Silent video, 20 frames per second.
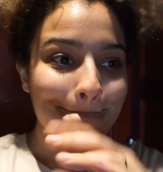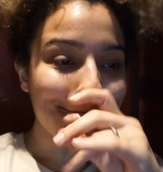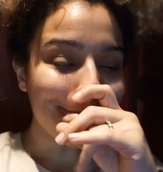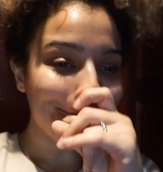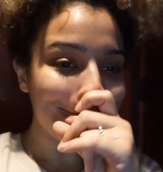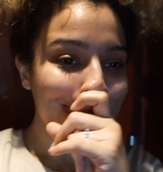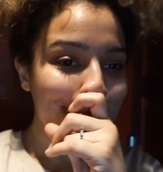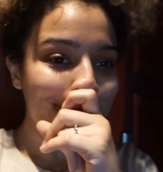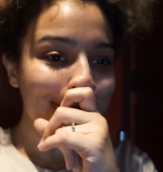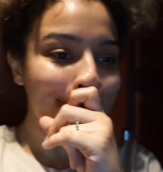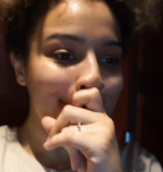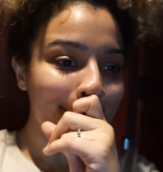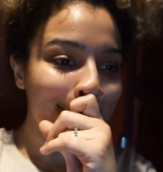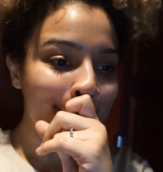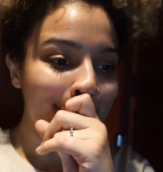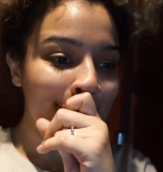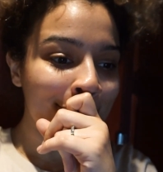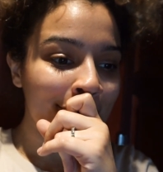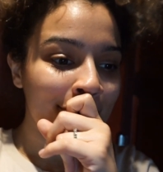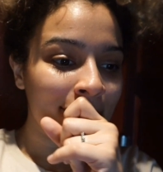
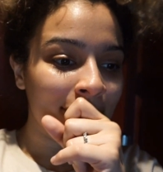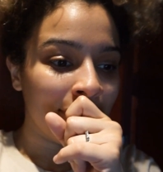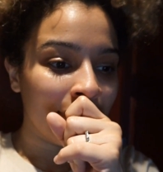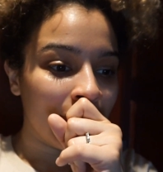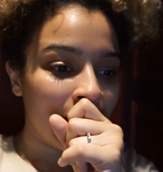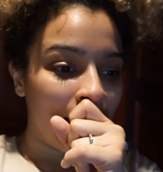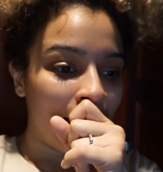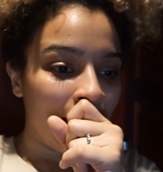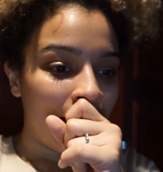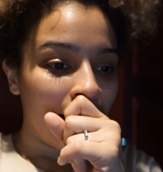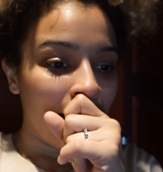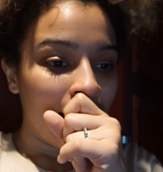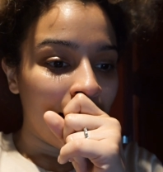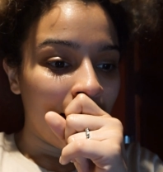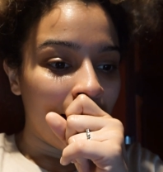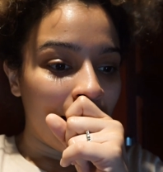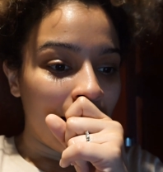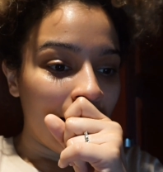(no one is talking)